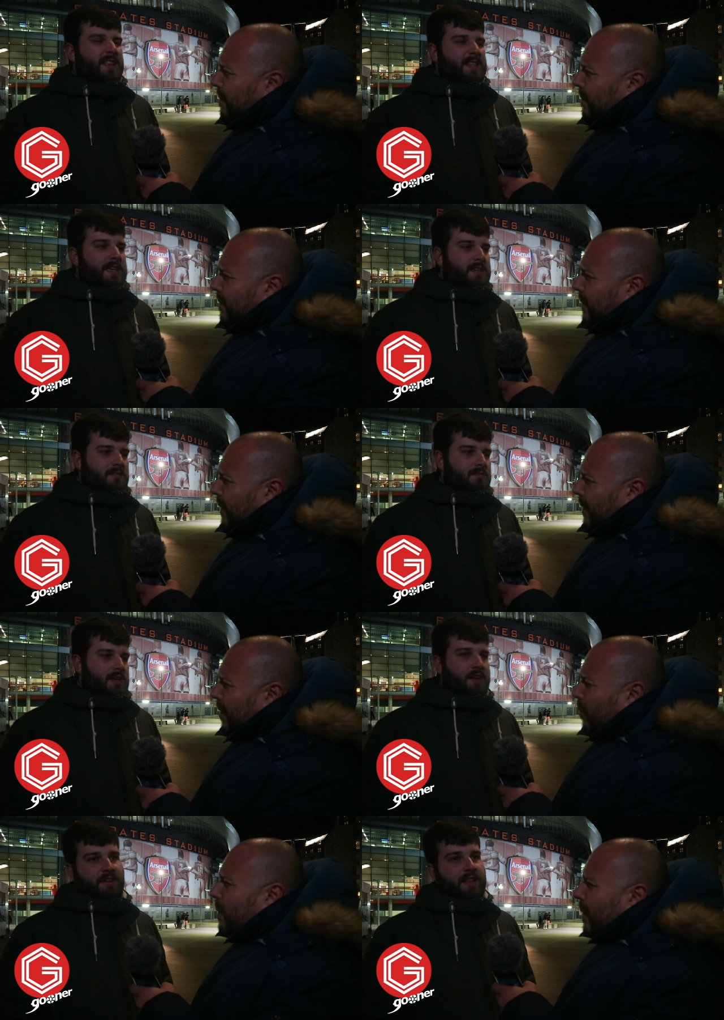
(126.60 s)
Speaker 1: think they did,
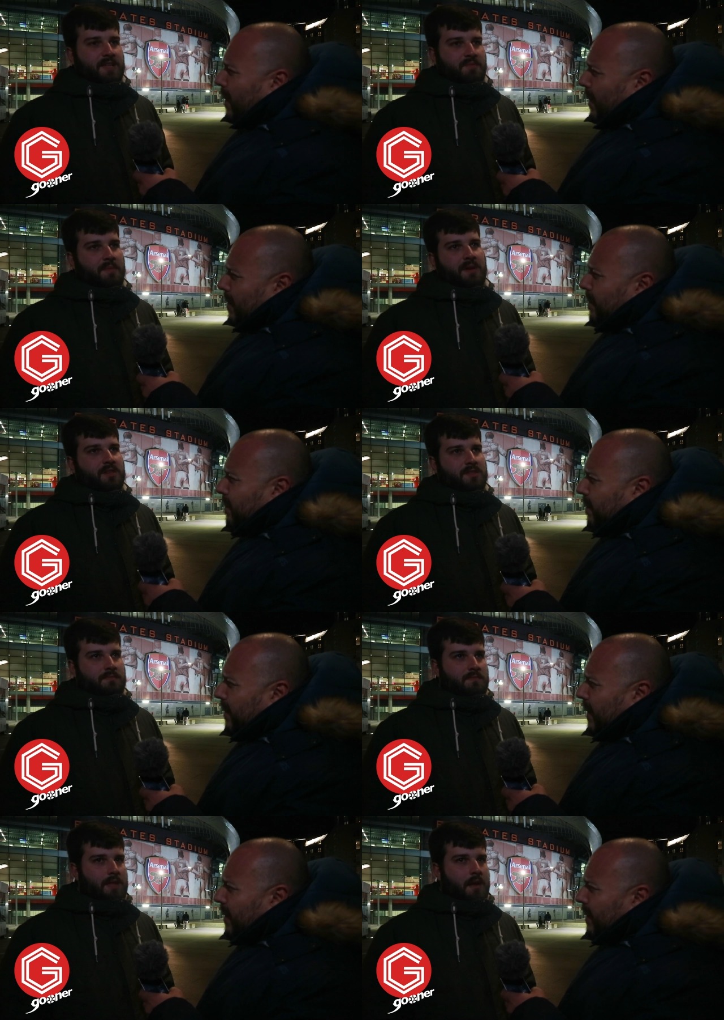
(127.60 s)
and I think that's probably
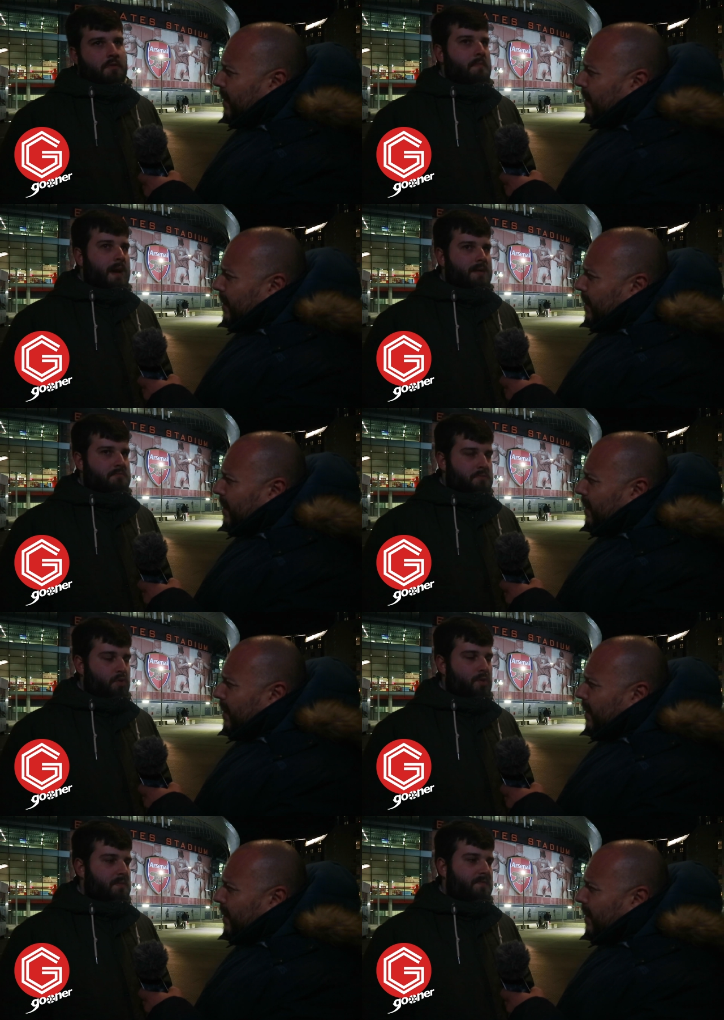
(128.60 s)
because they were a man
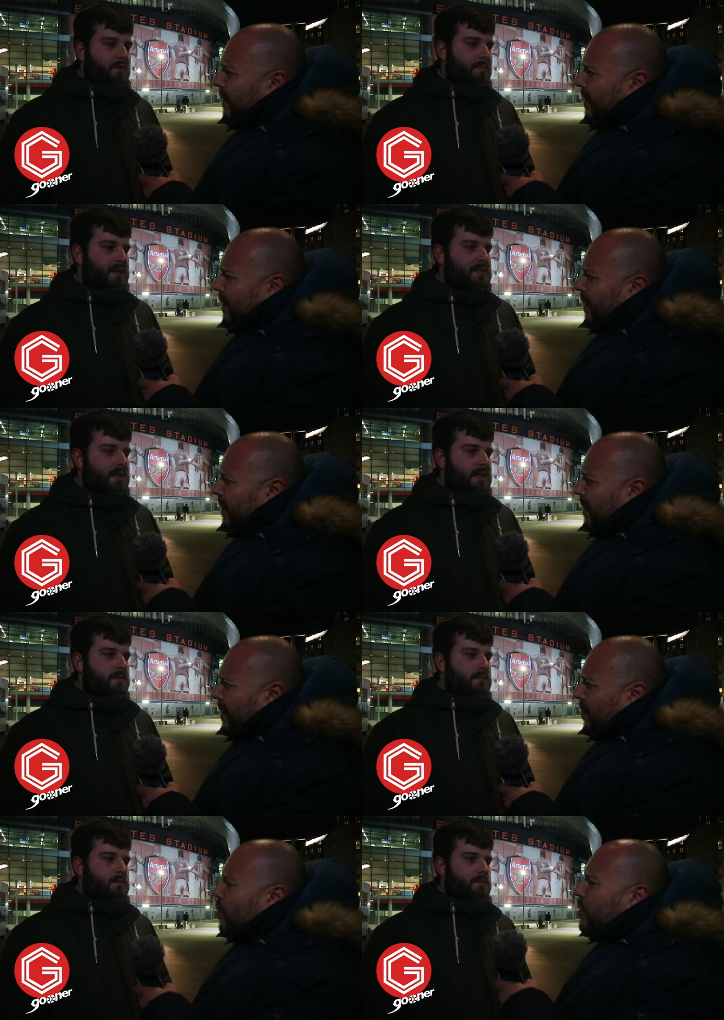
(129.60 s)
short in the field basically.
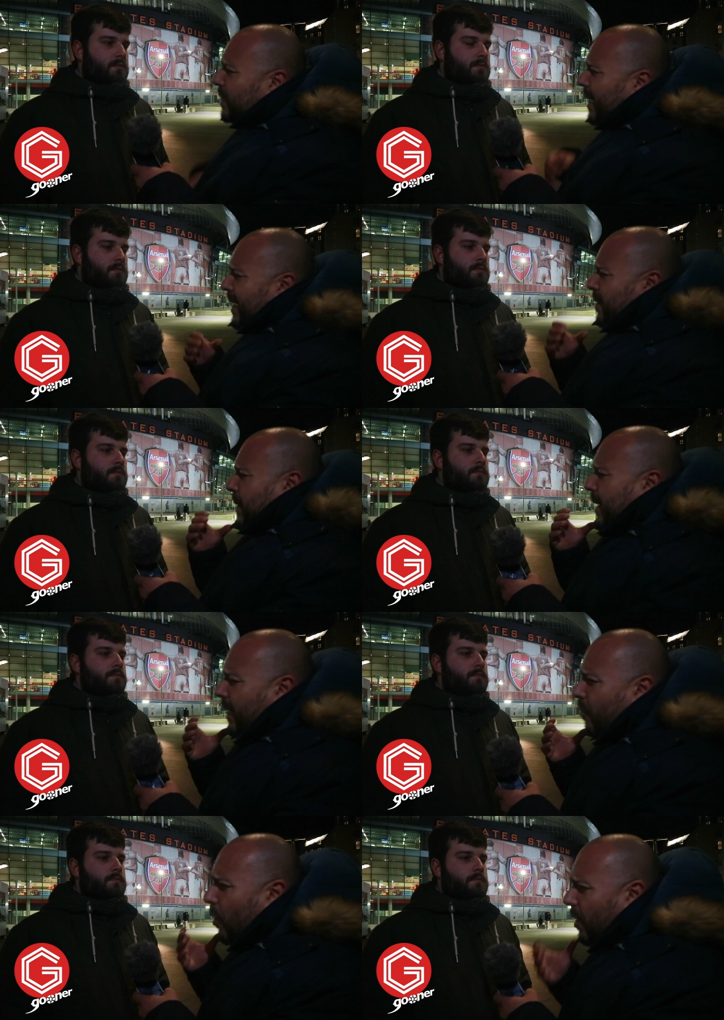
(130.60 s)
Speaker 2: But wasn't it
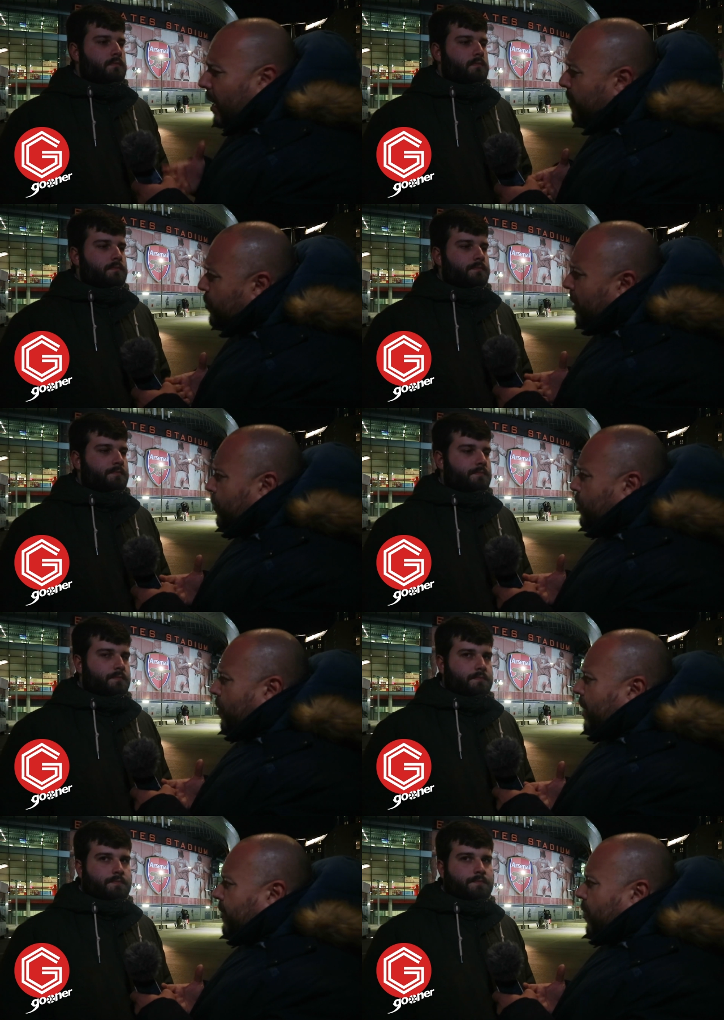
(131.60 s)
aping what um, Sheffield
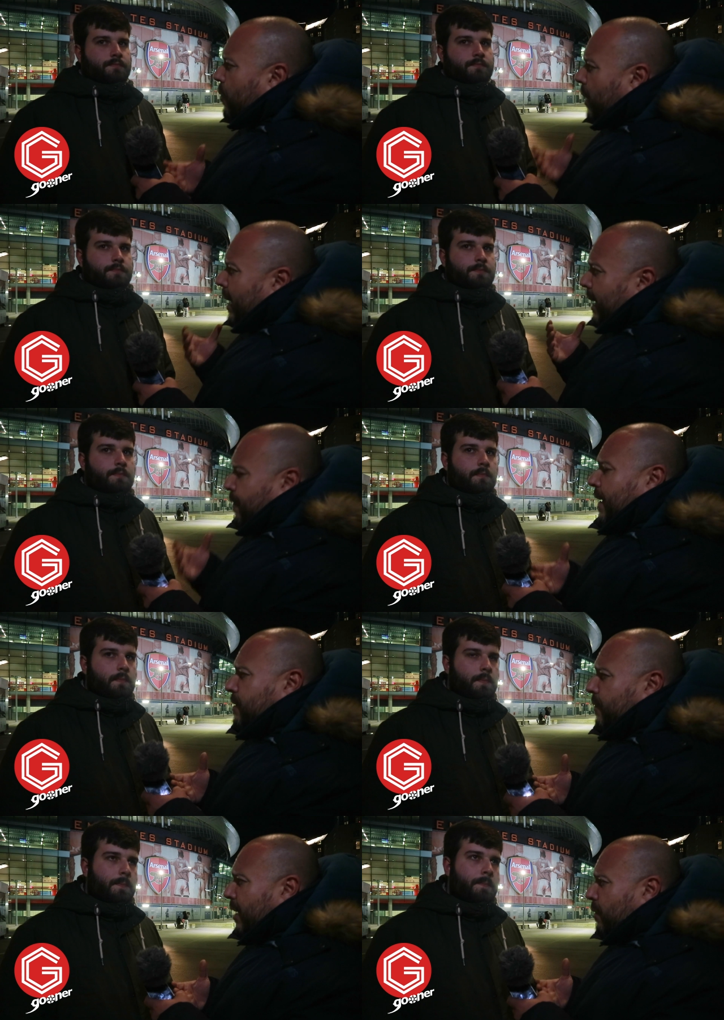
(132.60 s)
United do
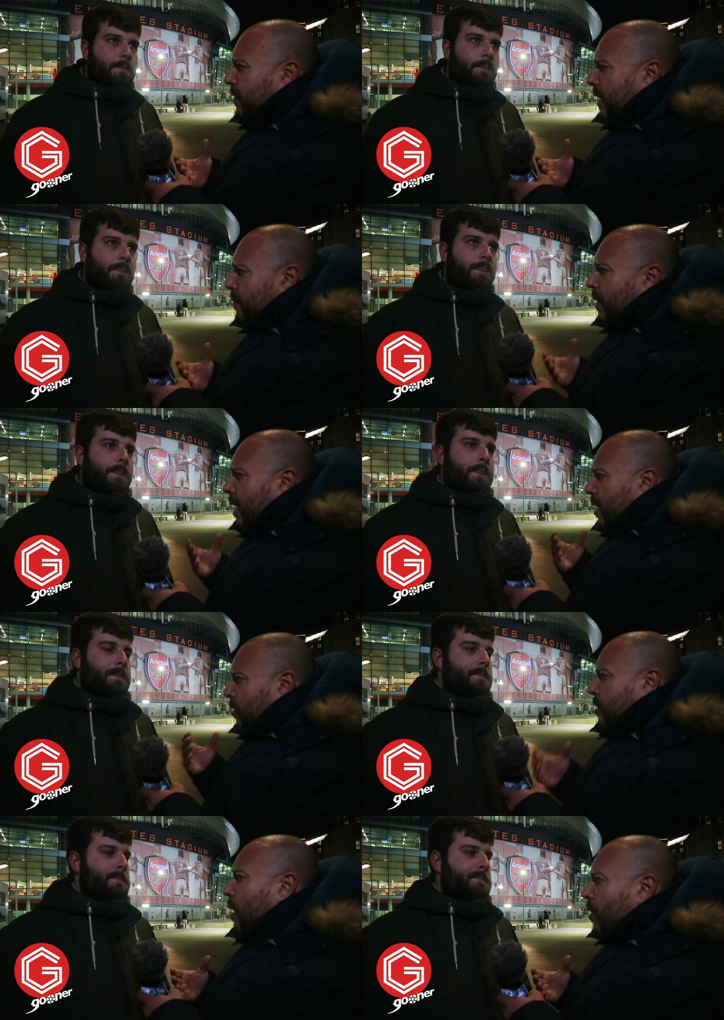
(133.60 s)
effectively with um,
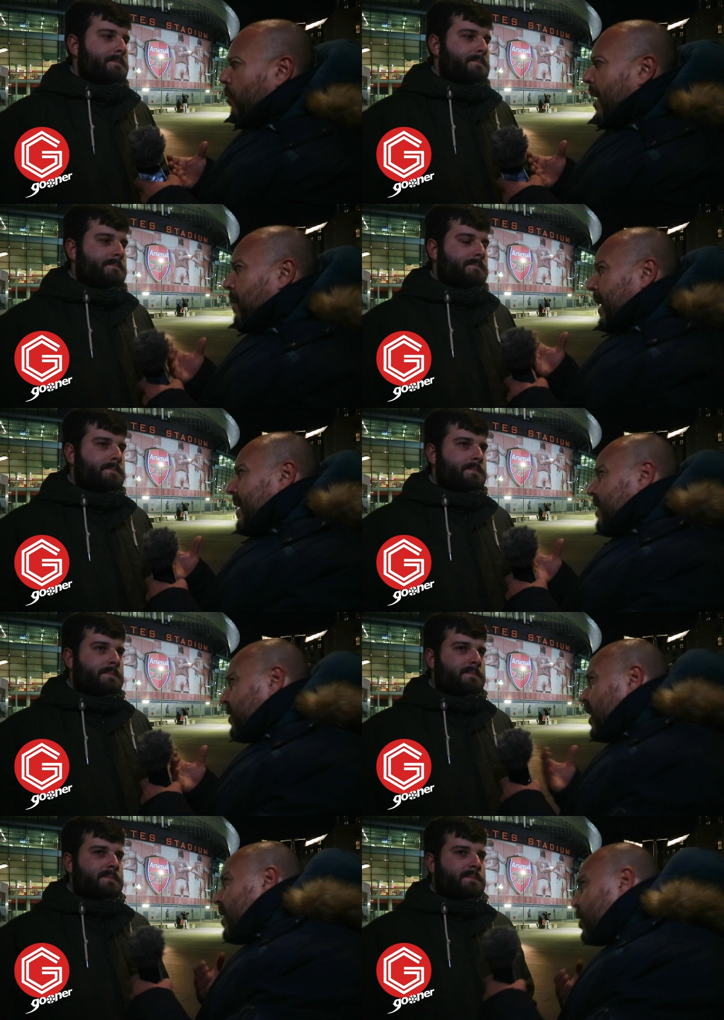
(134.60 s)
Chris Wilder, where
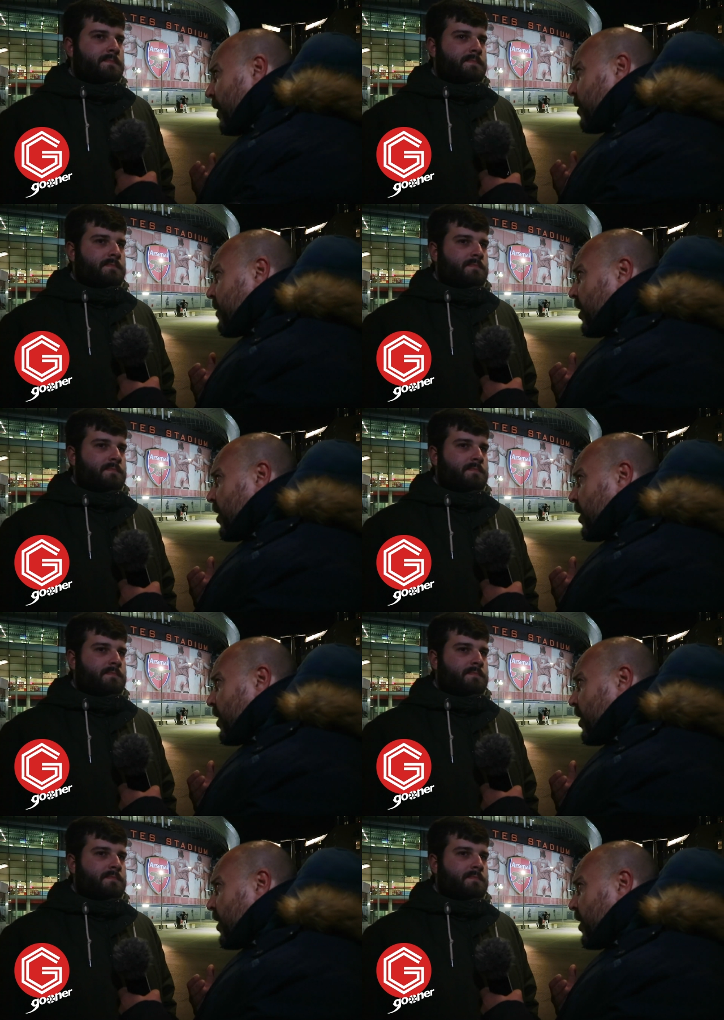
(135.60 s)
players switch